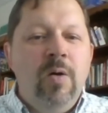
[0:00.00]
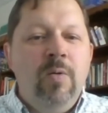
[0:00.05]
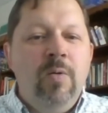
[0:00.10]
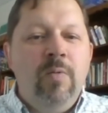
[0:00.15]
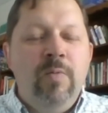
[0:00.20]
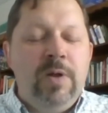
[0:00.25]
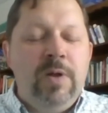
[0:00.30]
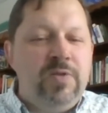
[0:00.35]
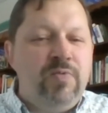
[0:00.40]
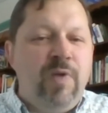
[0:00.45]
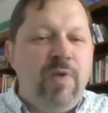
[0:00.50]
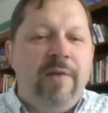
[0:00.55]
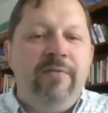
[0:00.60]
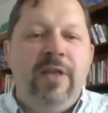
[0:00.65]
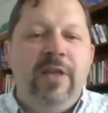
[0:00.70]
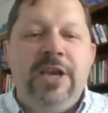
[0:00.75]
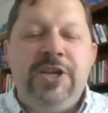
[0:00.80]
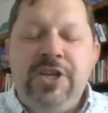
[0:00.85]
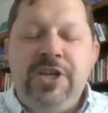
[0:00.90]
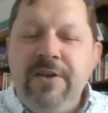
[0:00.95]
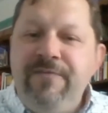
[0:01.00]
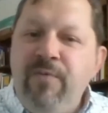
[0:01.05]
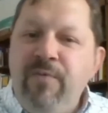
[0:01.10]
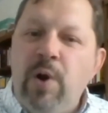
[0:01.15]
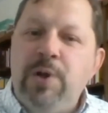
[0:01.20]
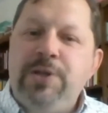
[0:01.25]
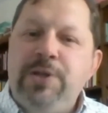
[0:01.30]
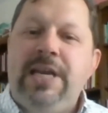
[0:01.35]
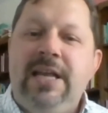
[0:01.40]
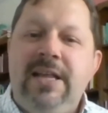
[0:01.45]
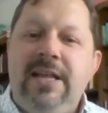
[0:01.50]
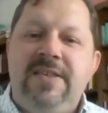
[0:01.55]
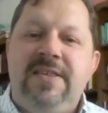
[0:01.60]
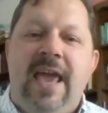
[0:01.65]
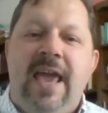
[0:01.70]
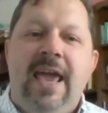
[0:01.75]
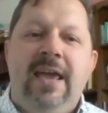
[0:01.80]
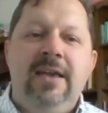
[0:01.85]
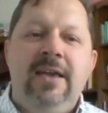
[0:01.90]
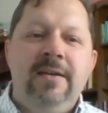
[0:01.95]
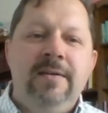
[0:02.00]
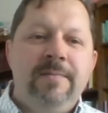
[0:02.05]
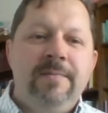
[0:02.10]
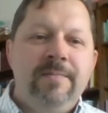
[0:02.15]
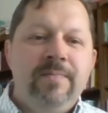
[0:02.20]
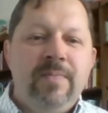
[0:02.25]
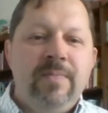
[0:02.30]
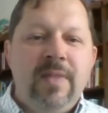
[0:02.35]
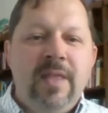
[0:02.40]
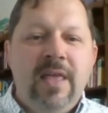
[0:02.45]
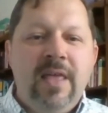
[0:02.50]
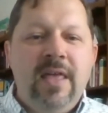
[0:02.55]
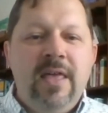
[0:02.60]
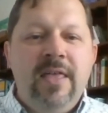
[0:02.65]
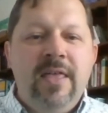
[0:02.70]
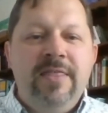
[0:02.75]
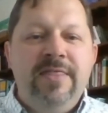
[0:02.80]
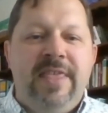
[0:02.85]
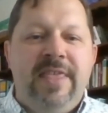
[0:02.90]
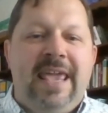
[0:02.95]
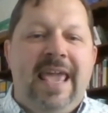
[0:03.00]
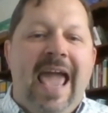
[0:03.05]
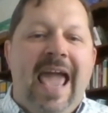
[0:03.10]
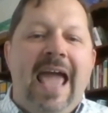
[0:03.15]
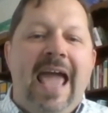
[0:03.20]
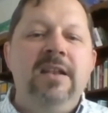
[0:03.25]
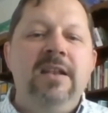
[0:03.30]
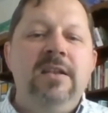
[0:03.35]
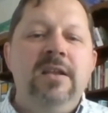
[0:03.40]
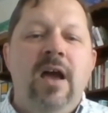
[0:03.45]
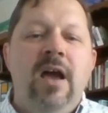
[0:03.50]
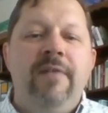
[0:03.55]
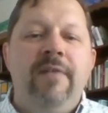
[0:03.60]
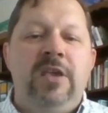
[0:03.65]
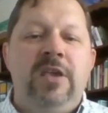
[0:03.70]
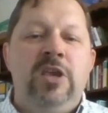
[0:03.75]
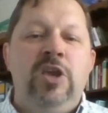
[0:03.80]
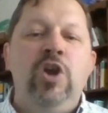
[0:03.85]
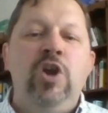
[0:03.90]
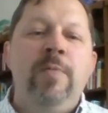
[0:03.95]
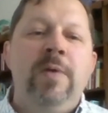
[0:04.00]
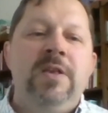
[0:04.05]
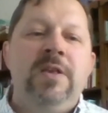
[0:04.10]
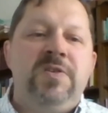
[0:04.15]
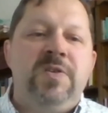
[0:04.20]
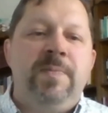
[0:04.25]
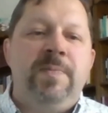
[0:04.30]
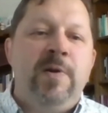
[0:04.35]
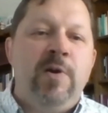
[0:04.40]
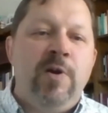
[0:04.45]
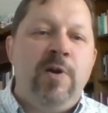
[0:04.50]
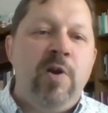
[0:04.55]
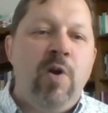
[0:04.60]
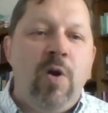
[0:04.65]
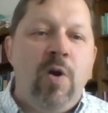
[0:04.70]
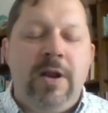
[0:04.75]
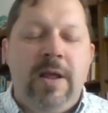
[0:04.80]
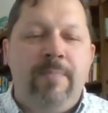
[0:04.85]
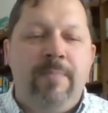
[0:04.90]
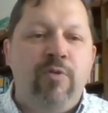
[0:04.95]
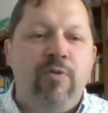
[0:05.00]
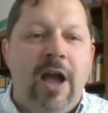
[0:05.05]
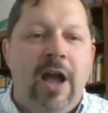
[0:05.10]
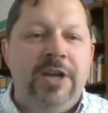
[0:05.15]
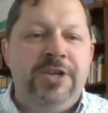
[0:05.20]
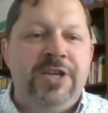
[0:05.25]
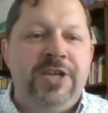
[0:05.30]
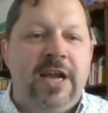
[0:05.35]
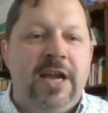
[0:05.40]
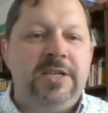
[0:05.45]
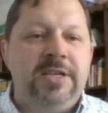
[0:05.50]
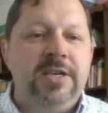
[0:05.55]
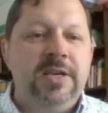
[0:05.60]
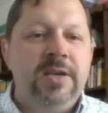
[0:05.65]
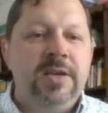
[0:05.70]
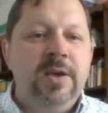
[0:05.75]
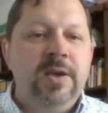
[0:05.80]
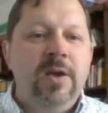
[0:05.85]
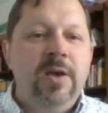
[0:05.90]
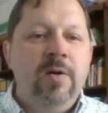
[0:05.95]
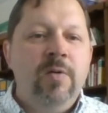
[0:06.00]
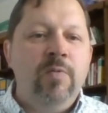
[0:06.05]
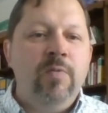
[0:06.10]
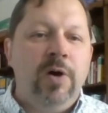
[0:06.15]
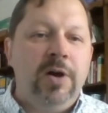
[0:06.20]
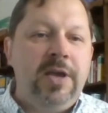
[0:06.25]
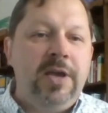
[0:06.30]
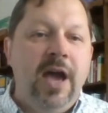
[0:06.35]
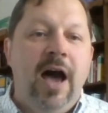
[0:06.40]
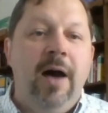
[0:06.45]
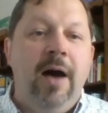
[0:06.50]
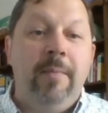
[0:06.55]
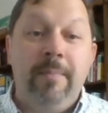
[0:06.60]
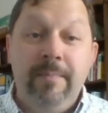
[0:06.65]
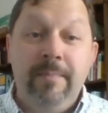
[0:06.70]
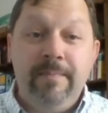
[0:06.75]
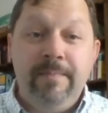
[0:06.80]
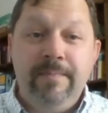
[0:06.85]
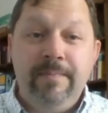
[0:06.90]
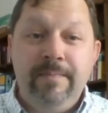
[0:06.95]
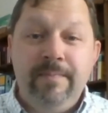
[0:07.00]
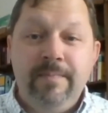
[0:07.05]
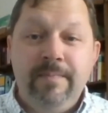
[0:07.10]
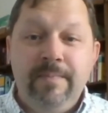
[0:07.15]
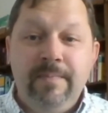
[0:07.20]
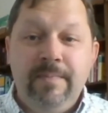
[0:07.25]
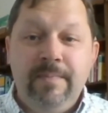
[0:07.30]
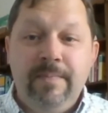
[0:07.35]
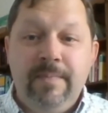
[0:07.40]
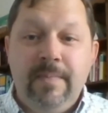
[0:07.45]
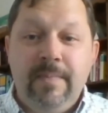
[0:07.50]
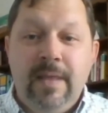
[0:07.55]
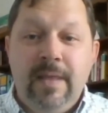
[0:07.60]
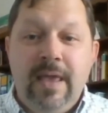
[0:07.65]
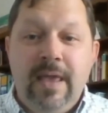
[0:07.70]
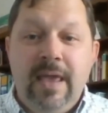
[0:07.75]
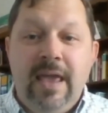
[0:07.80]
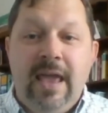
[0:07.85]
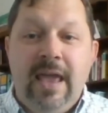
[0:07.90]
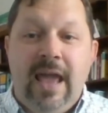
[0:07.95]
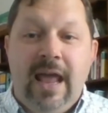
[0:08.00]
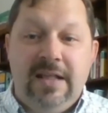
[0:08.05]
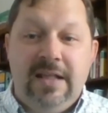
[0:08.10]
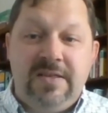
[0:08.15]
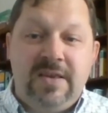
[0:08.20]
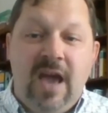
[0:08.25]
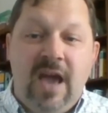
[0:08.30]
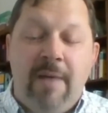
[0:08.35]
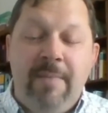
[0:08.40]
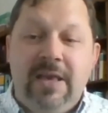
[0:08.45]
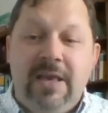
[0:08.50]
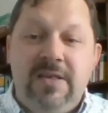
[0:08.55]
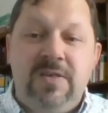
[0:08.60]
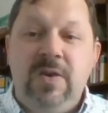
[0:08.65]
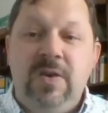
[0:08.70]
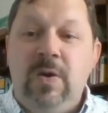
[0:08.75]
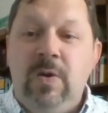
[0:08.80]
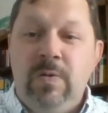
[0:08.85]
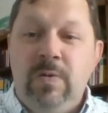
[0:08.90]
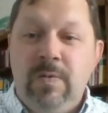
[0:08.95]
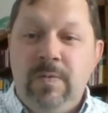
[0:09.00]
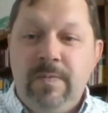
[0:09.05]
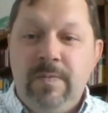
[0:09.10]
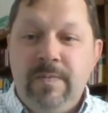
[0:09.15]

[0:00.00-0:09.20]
What's Revelation 14 saying? The end of the human superiority project will come, and it's coming soon.